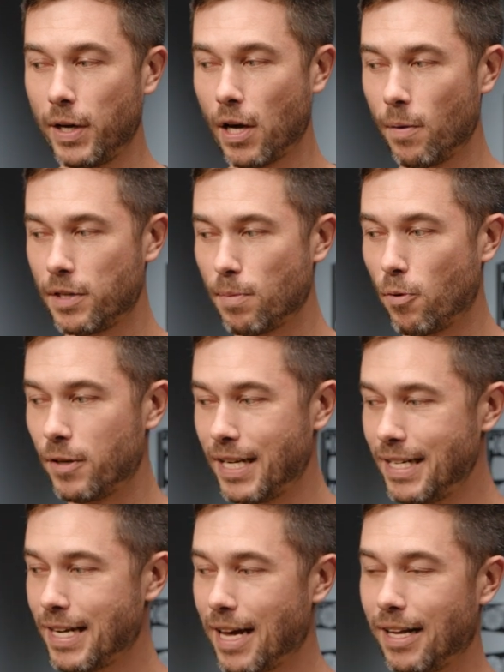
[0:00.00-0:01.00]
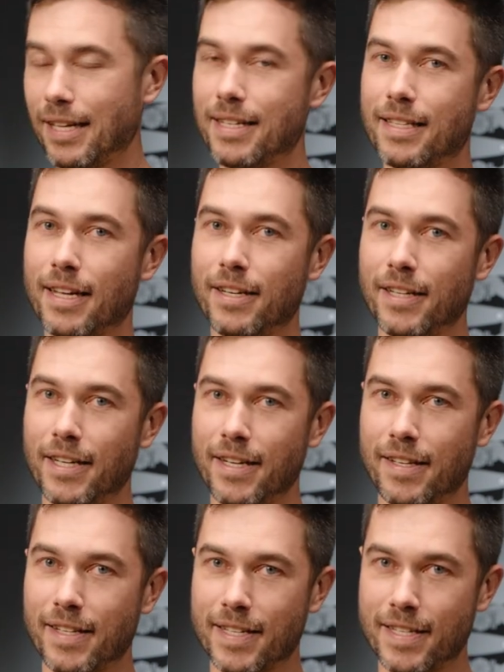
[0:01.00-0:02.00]
we go into more detail is that
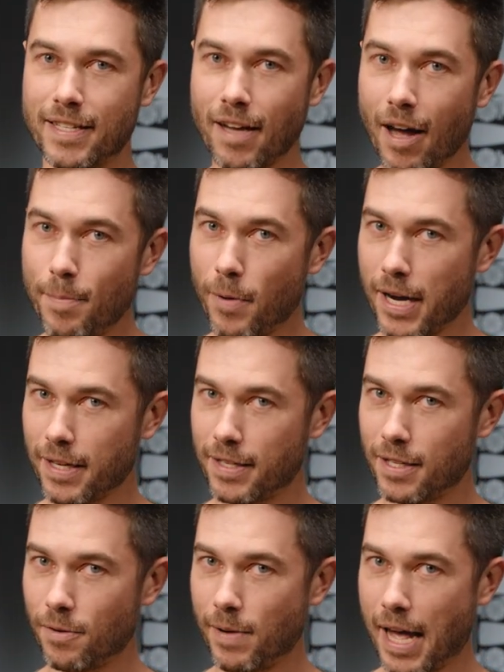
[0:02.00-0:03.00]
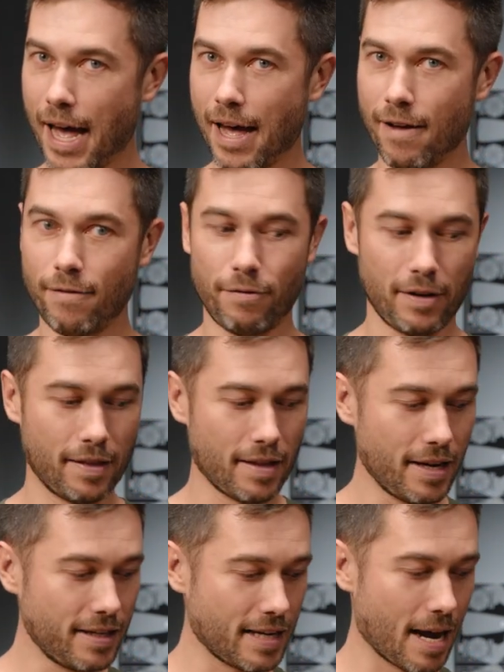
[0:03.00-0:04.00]
the side brackets that we have in
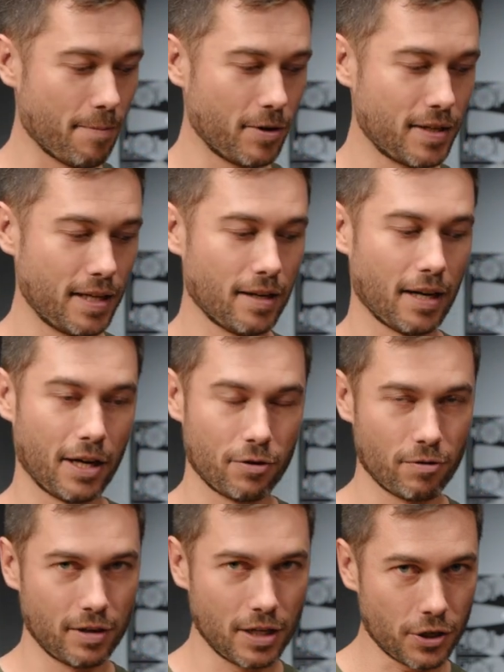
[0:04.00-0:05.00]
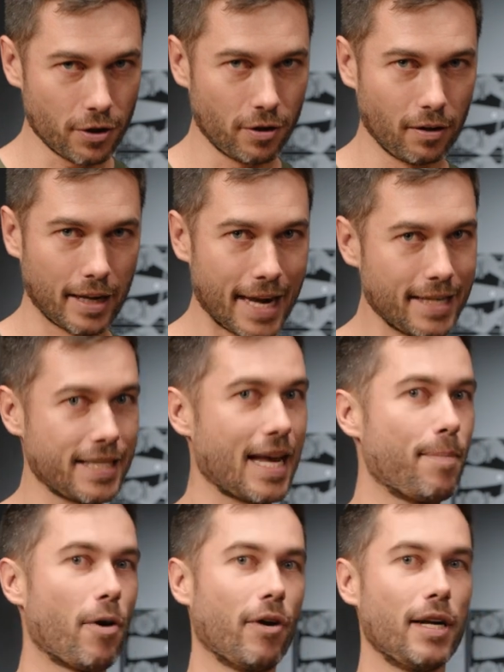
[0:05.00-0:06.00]
these cameras in like a traditional
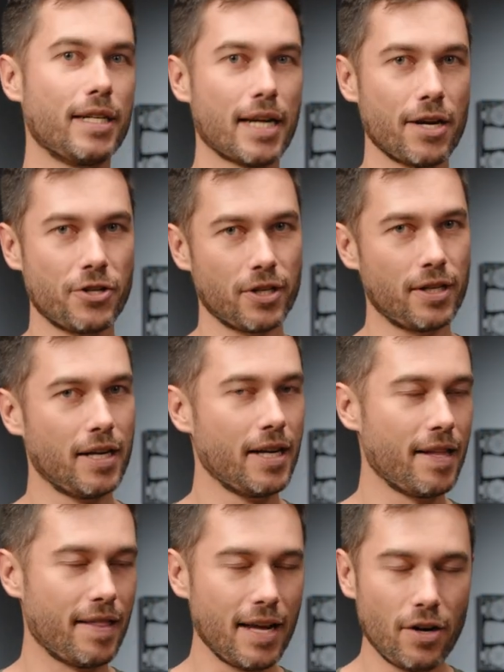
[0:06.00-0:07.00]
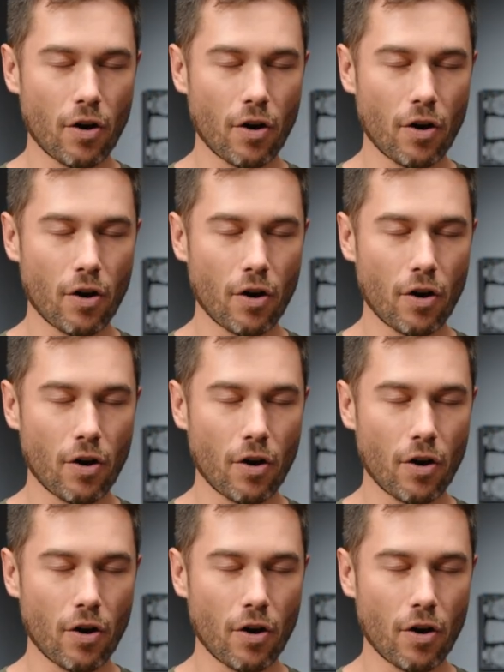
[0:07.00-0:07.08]
landscape orientation, they're